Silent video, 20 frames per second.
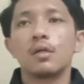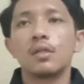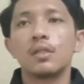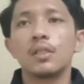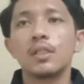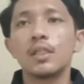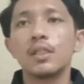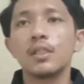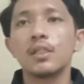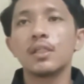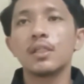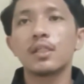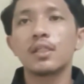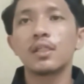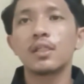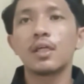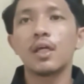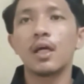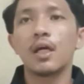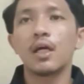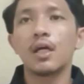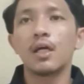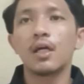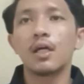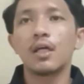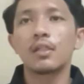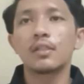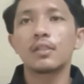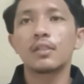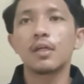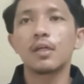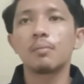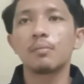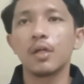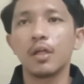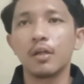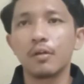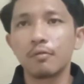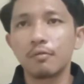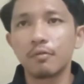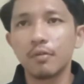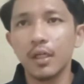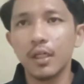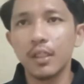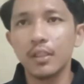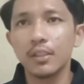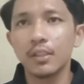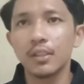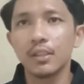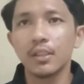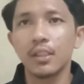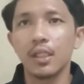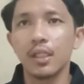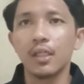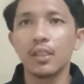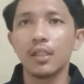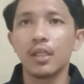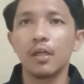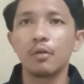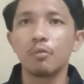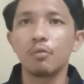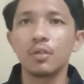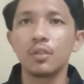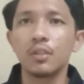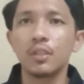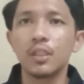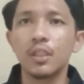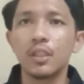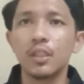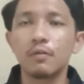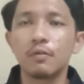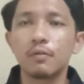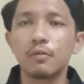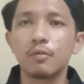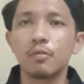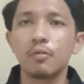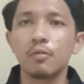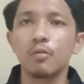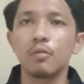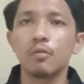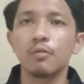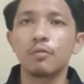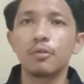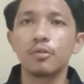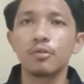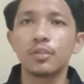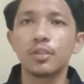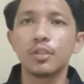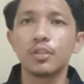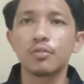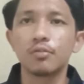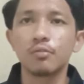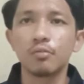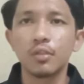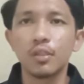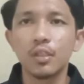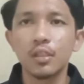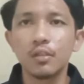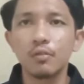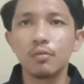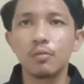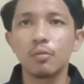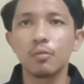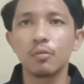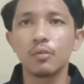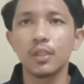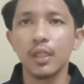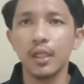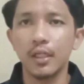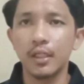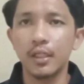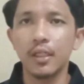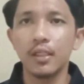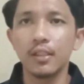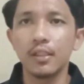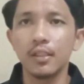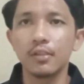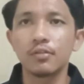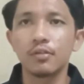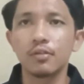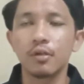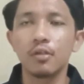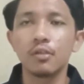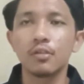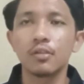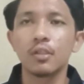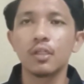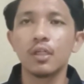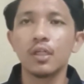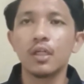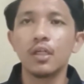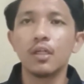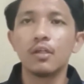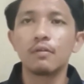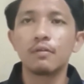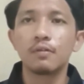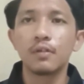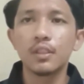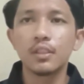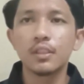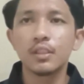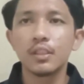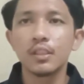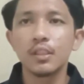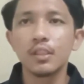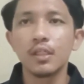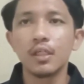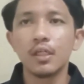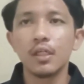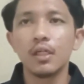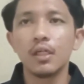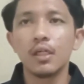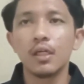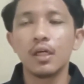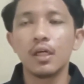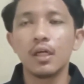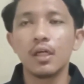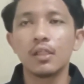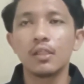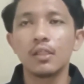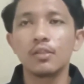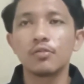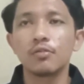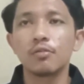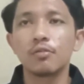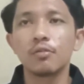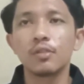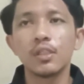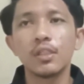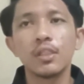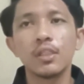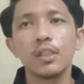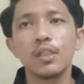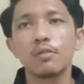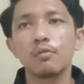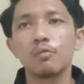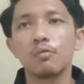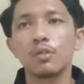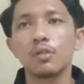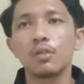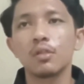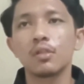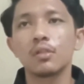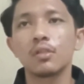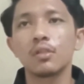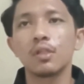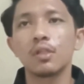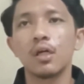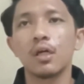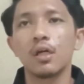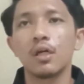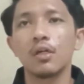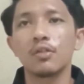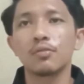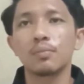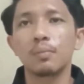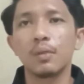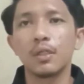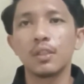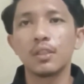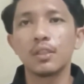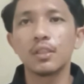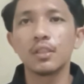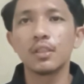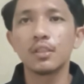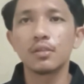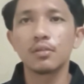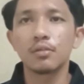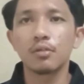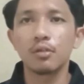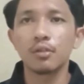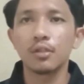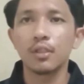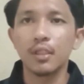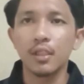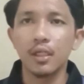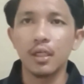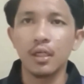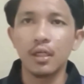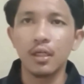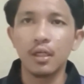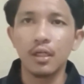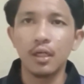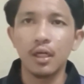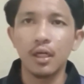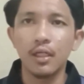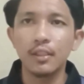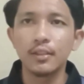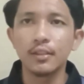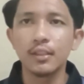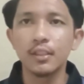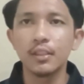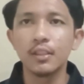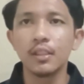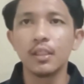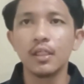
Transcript: Here are some advice that I will give to future students who taking this course. First, the student need work smarter, not harder.